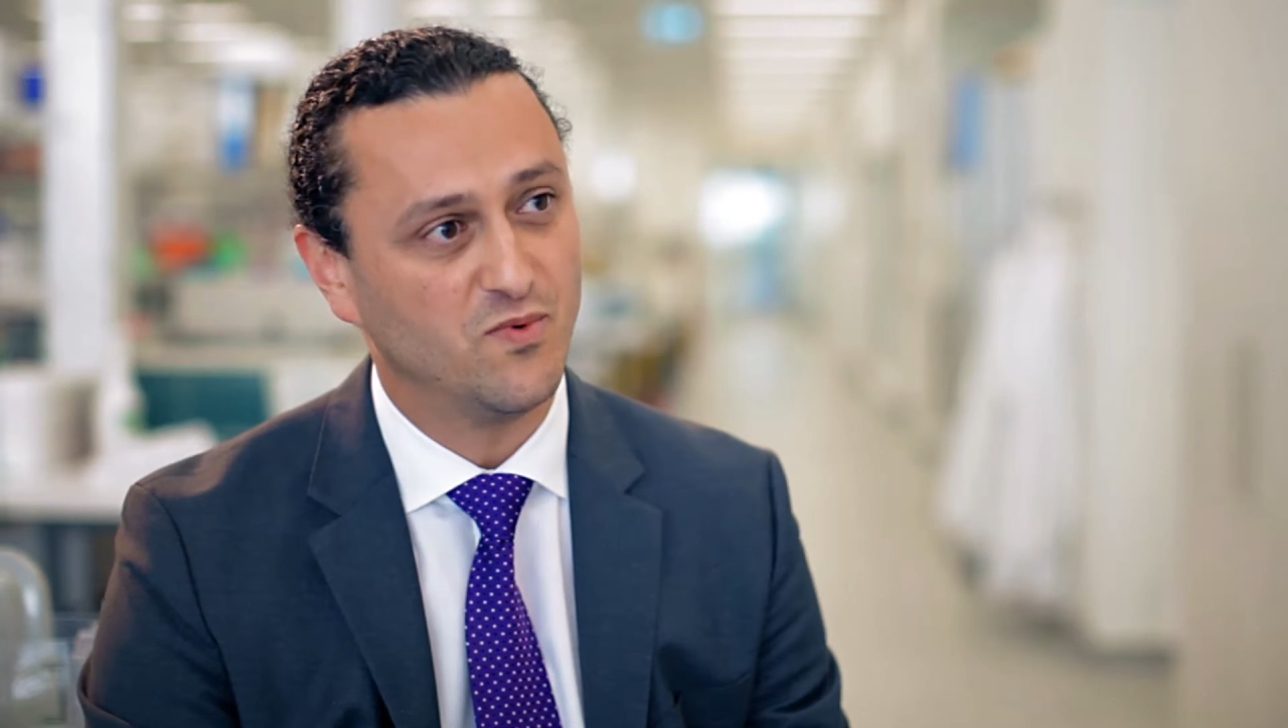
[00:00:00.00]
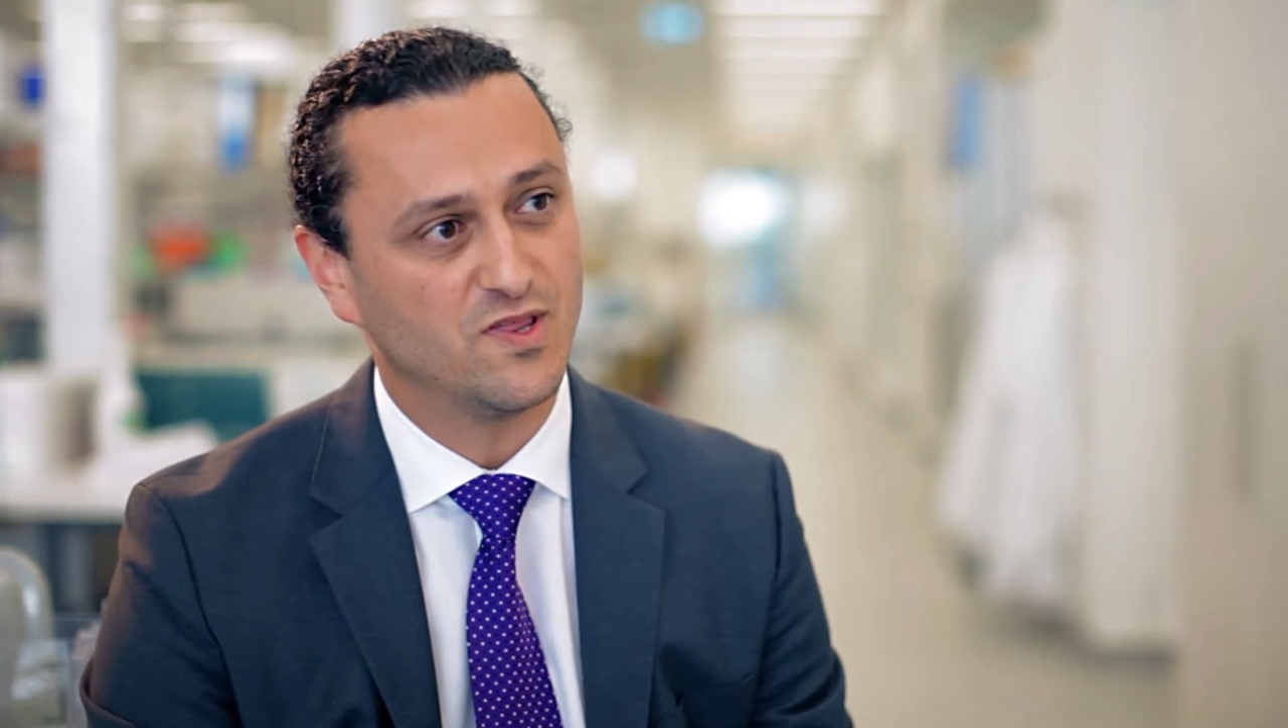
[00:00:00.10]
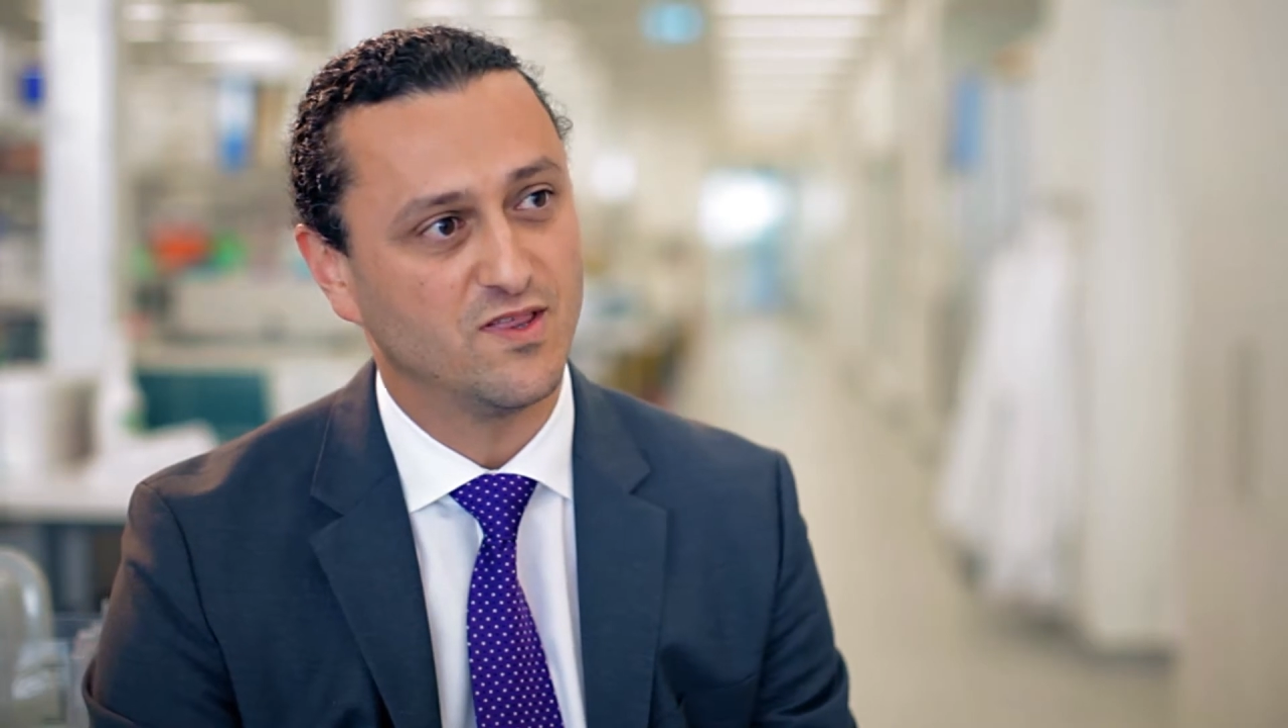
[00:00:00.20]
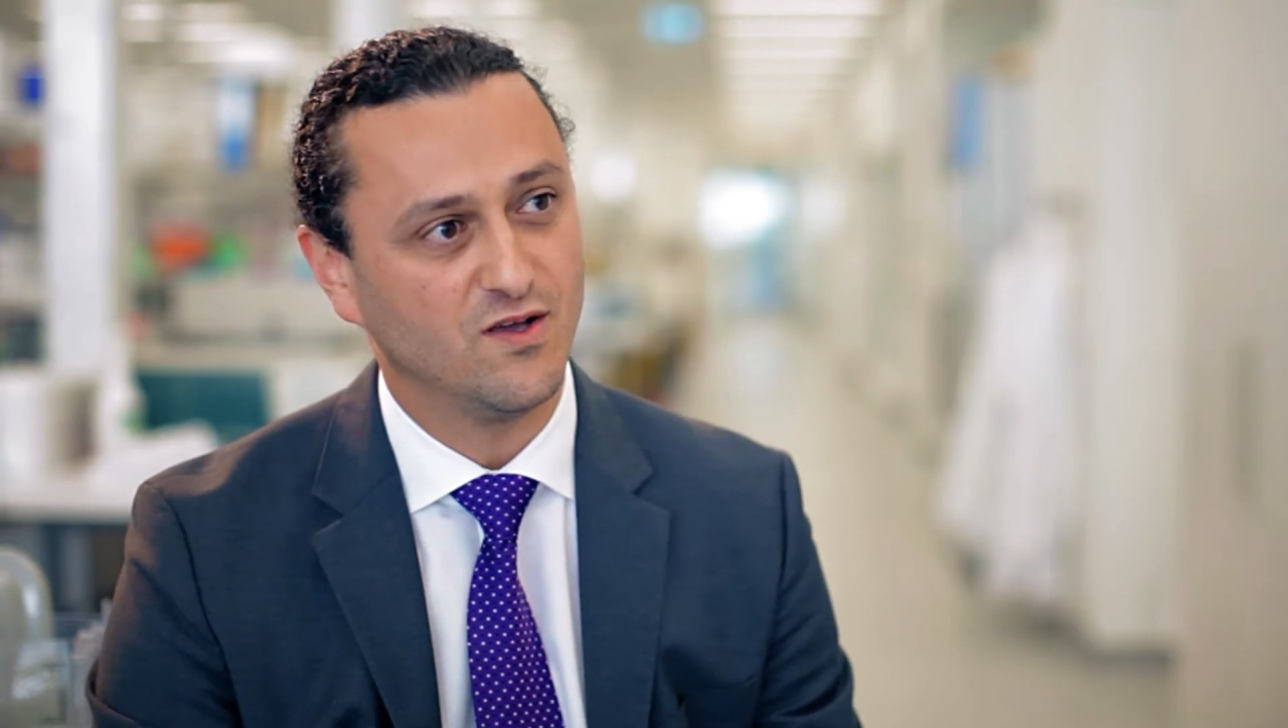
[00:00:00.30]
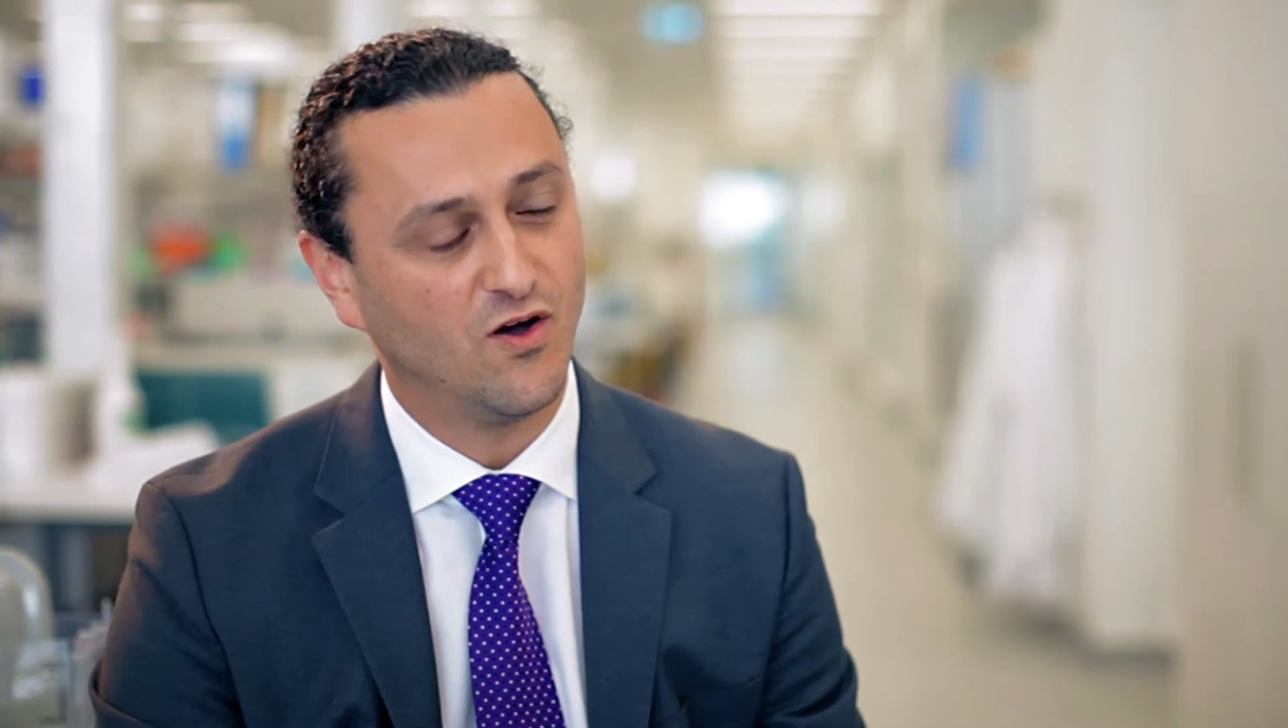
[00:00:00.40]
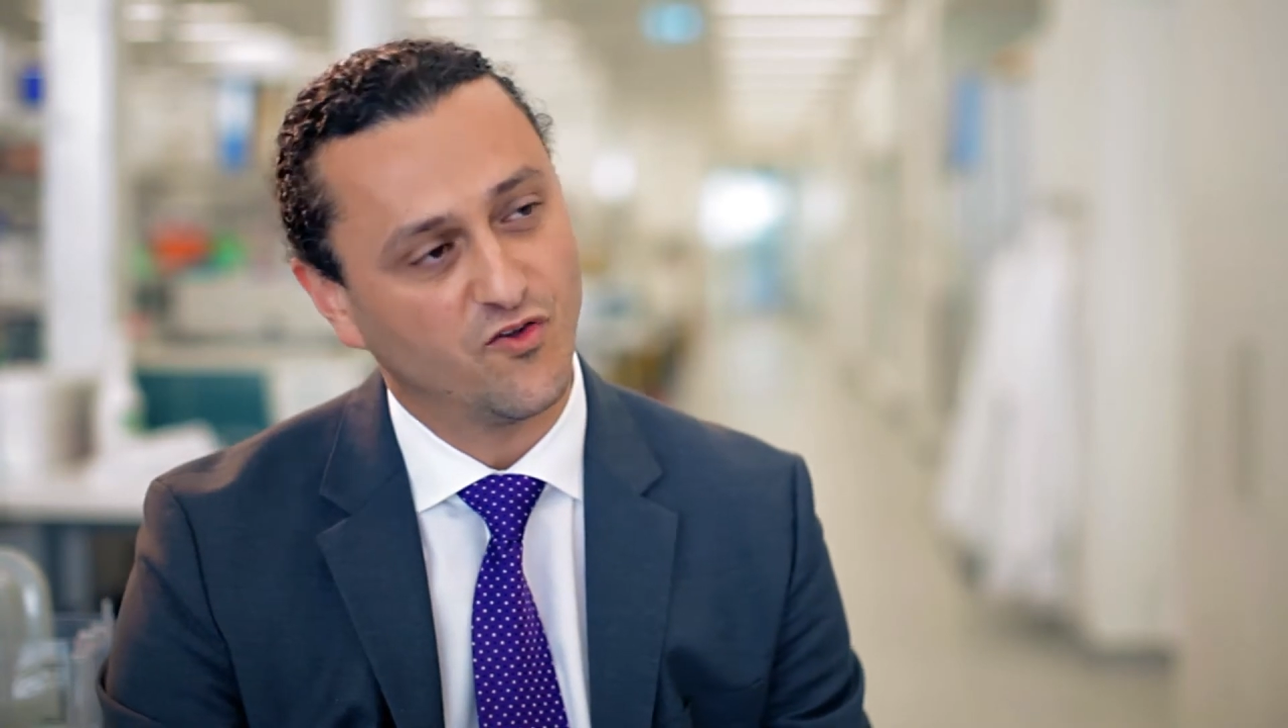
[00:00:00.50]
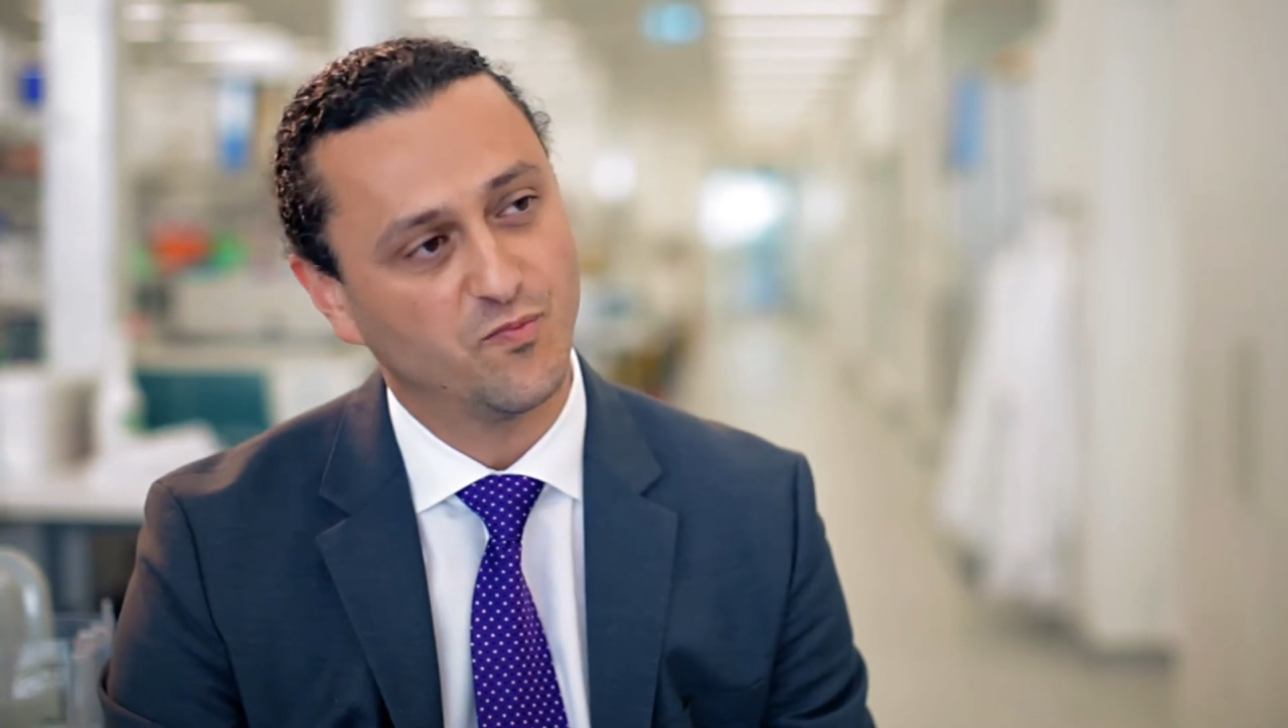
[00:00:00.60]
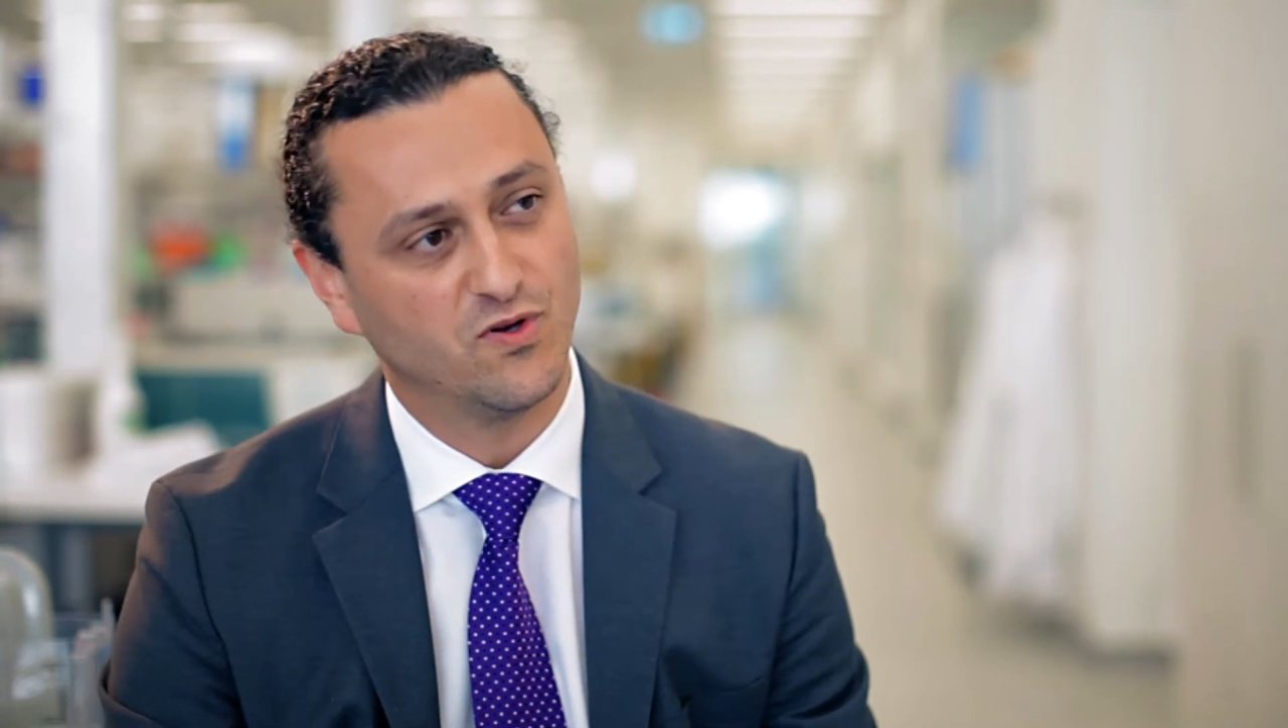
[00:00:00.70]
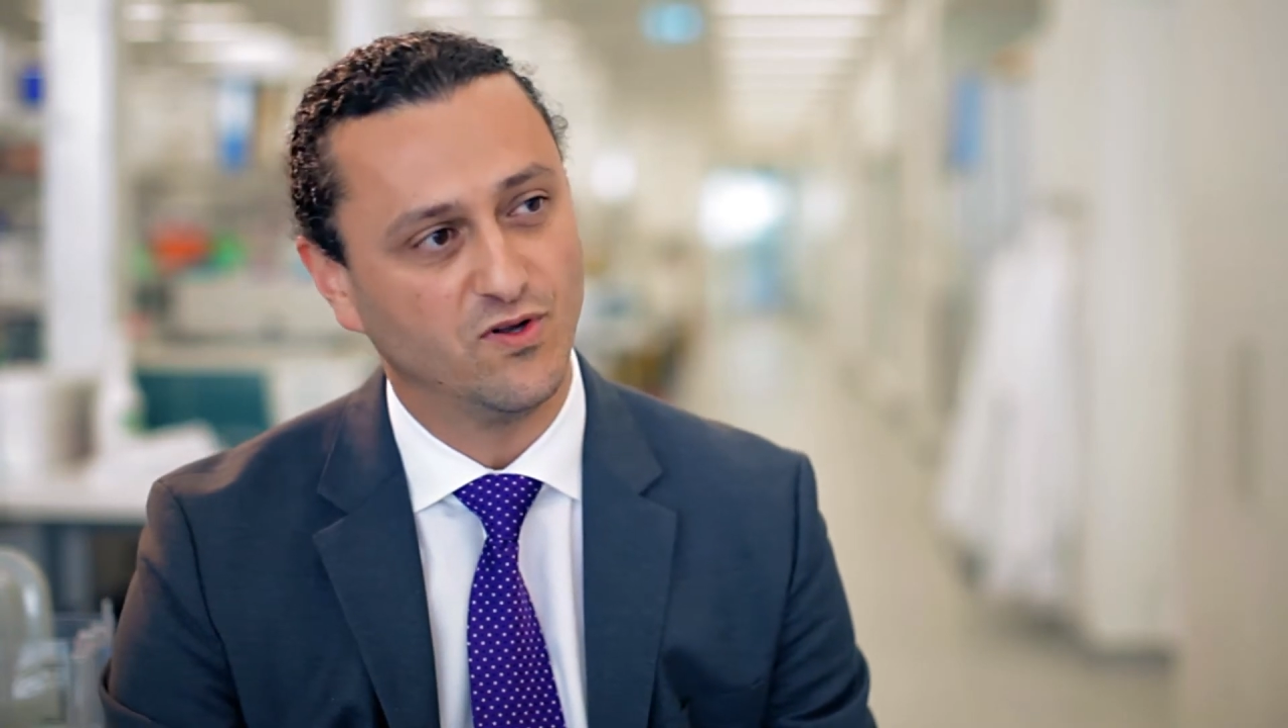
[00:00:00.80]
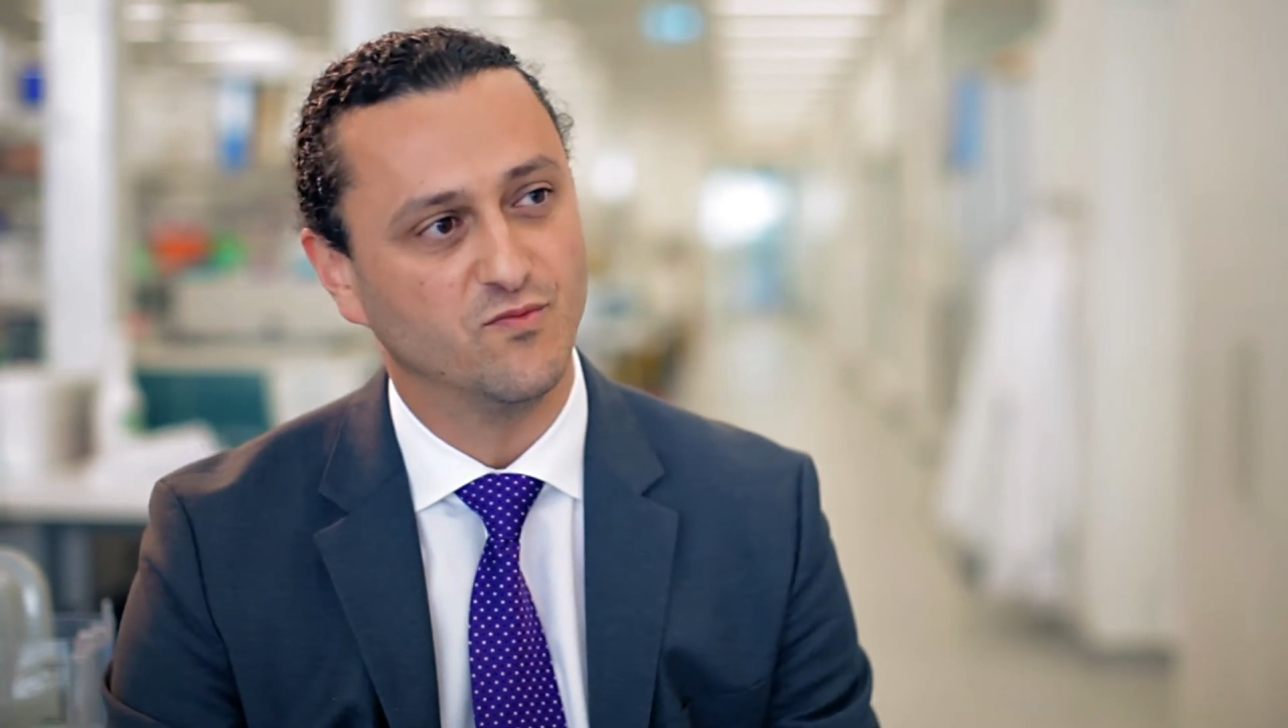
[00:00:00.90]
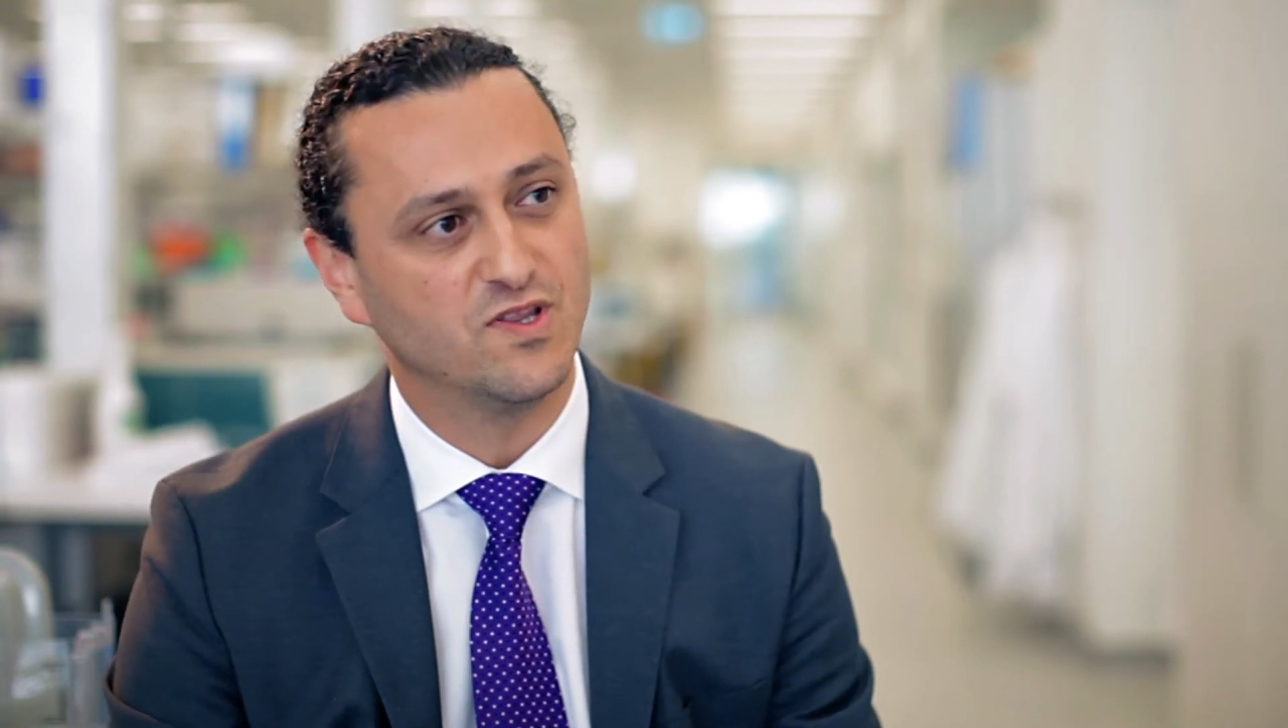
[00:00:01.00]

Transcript: with the hospital and